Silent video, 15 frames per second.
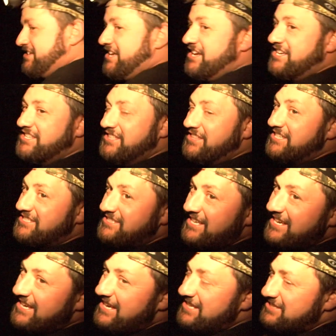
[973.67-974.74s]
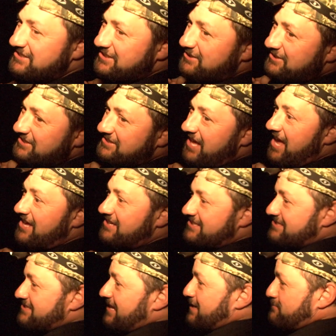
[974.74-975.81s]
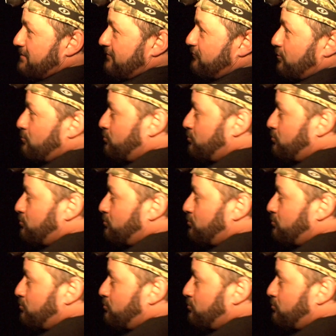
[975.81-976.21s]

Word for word: this thing eats little Italians like me for